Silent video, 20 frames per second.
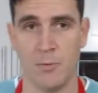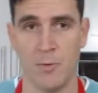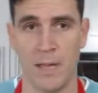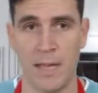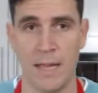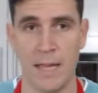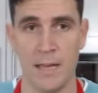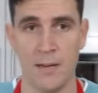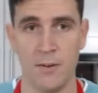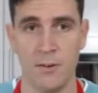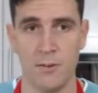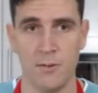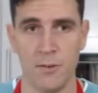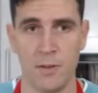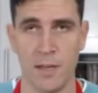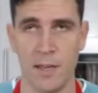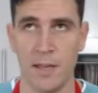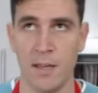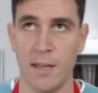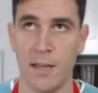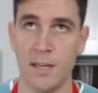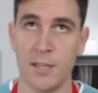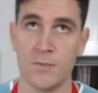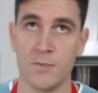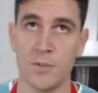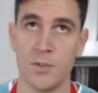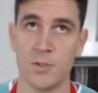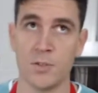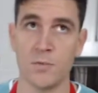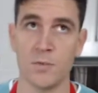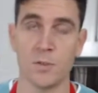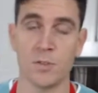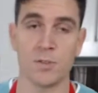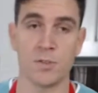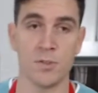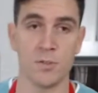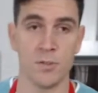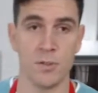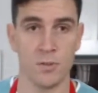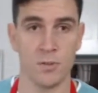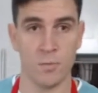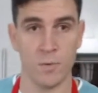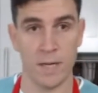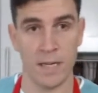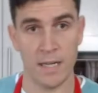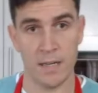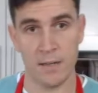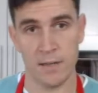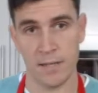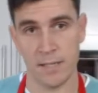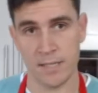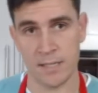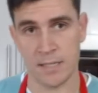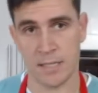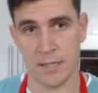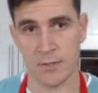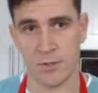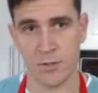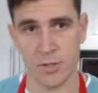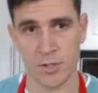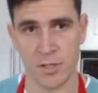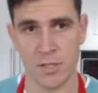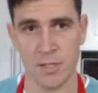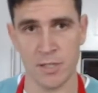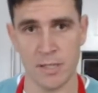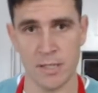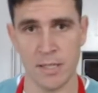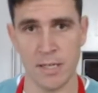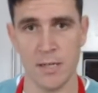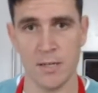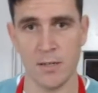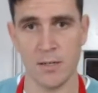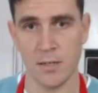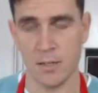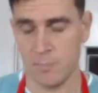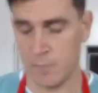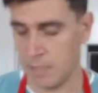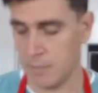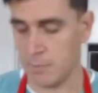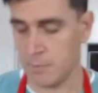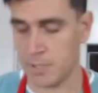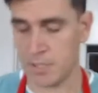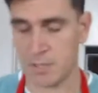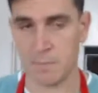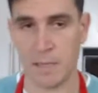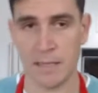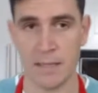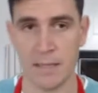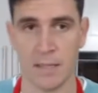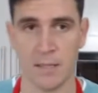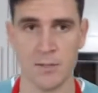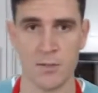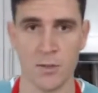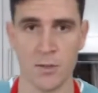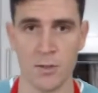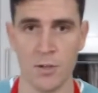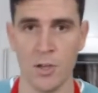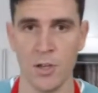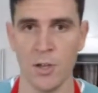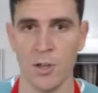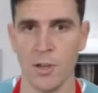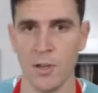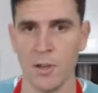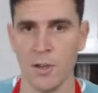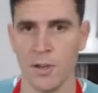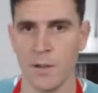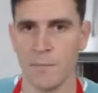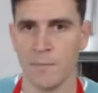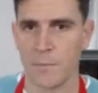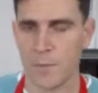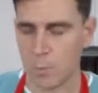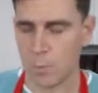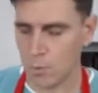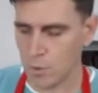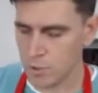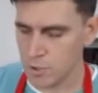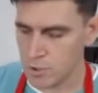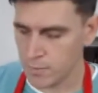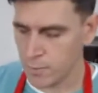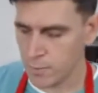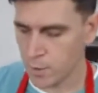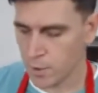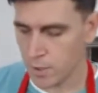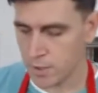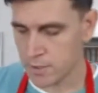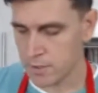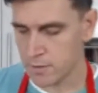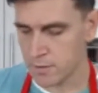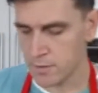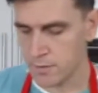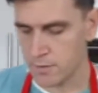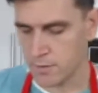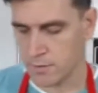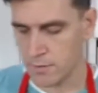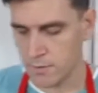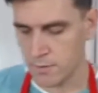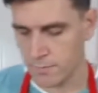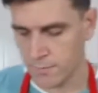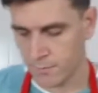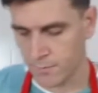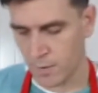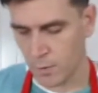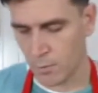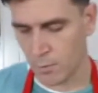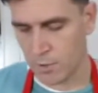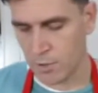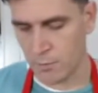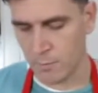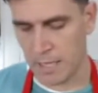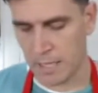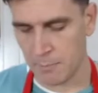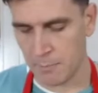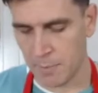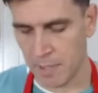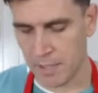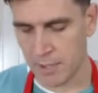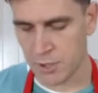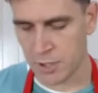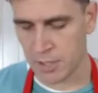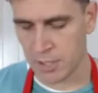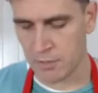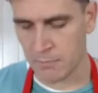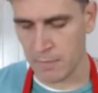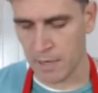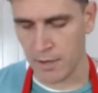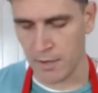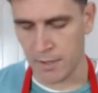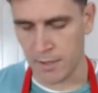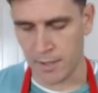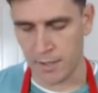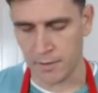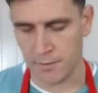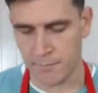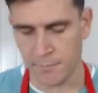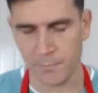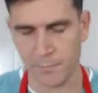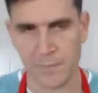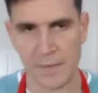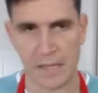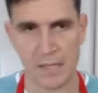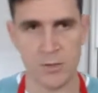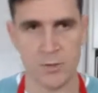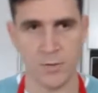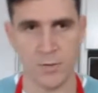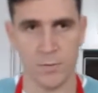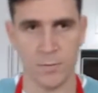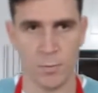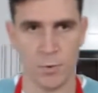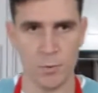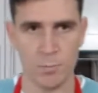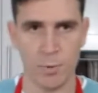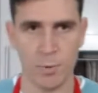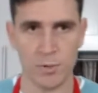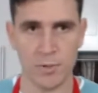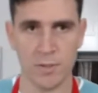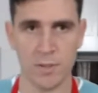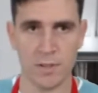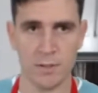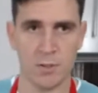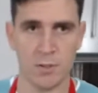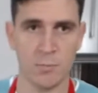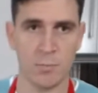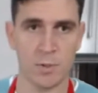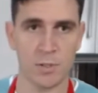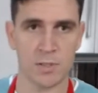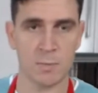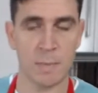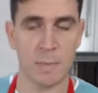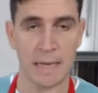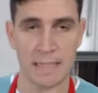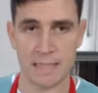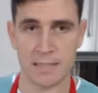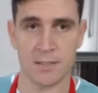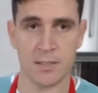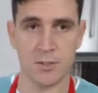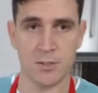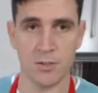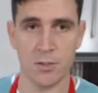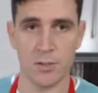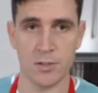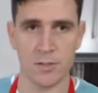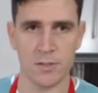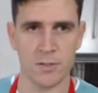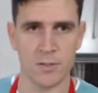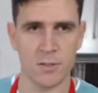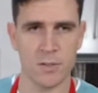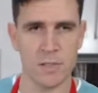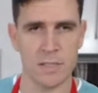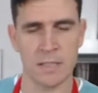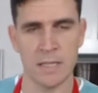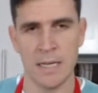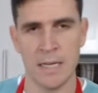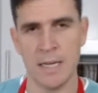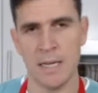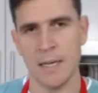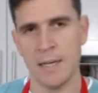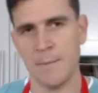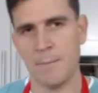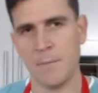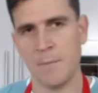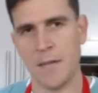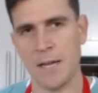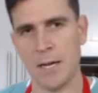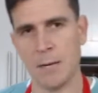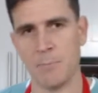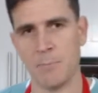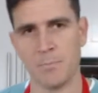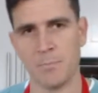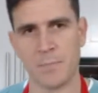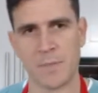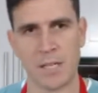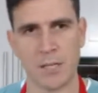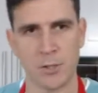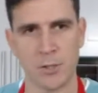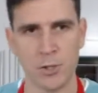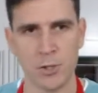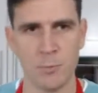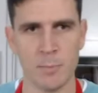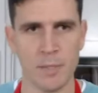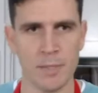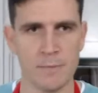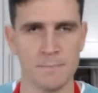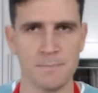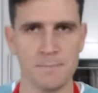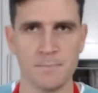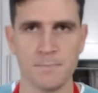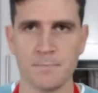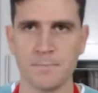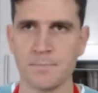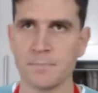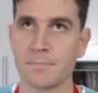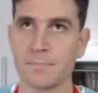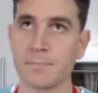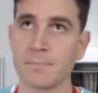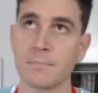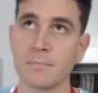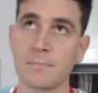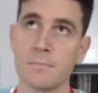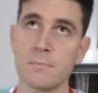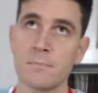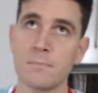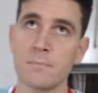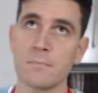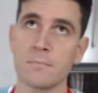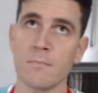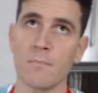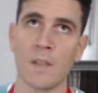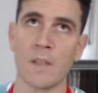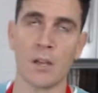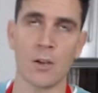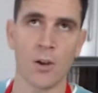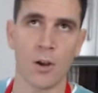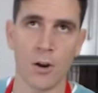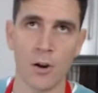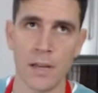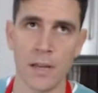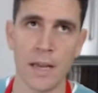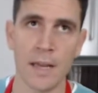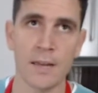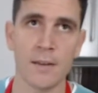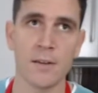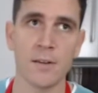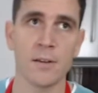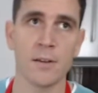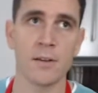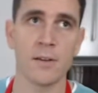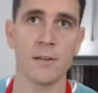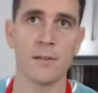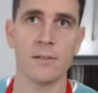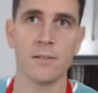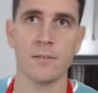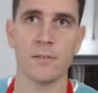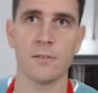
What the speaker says: and it's very difficult to do it the way that it's done traditionally in India. But let me explain that. So what you've got when you make butter chicken marinade is you put spices and yogurt. So it's cumin, coriander,